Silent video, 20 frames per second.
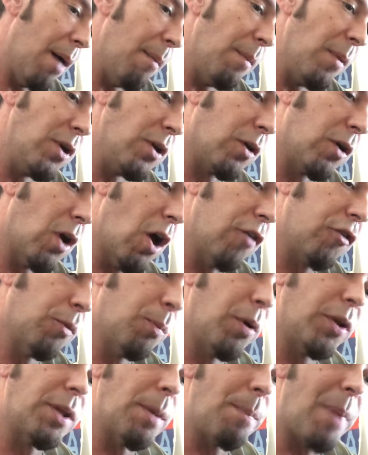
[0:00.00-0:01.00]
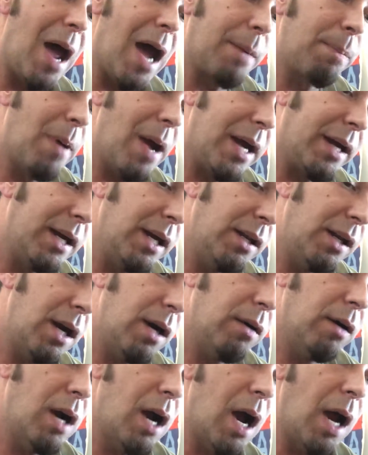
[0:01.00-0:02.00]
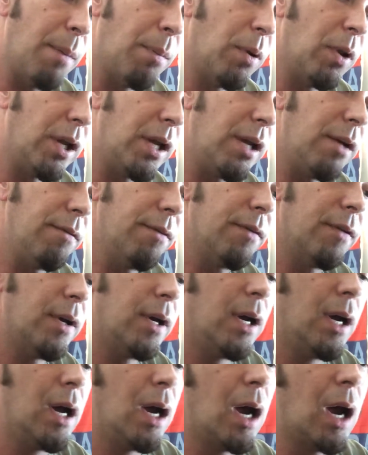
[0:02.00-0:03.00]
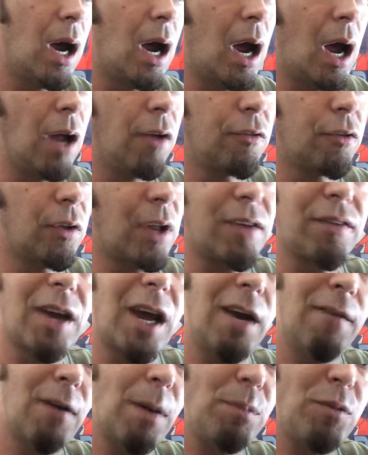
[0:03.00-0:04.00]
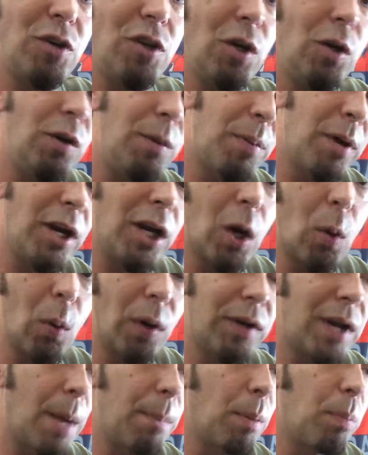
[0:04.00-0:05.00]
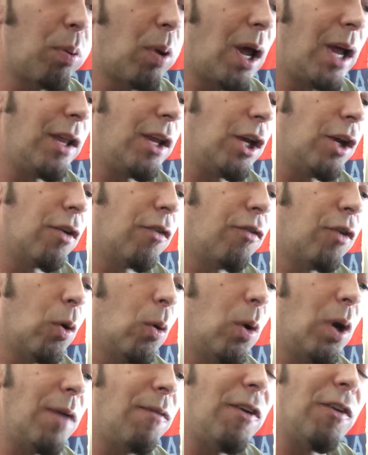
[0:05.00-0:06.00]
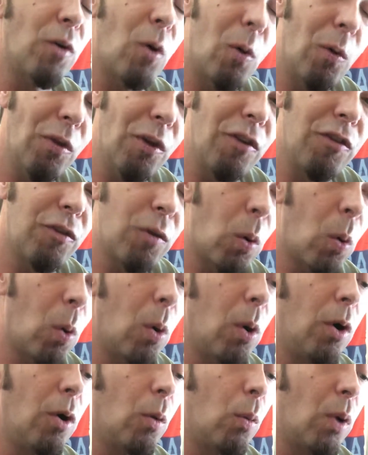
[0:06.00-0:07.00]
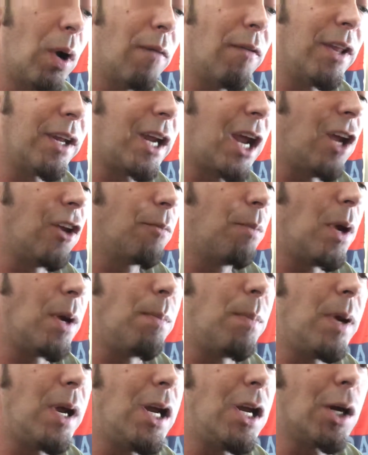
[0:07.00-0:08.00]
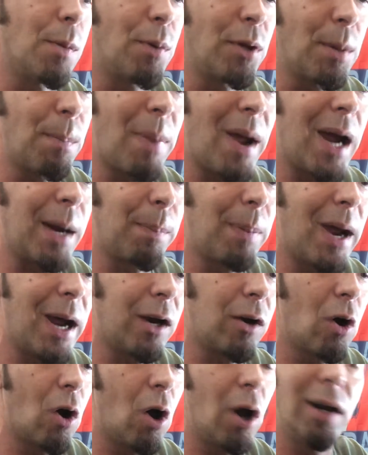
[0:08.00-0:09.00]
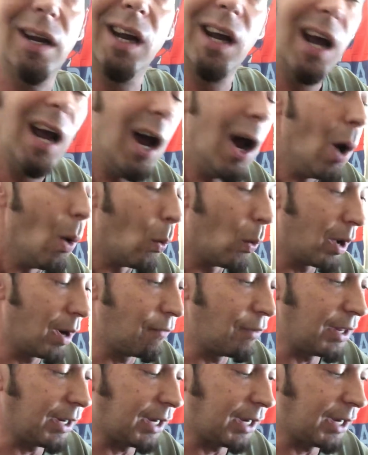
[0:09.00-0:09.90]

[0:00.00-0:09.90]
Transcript: You can also put the backpack in there, I believe. So that's kind of up to you, depending on what type of play that you're doing. If he's holding the sword or whatever the case may be, you can put the backpack on, whatever the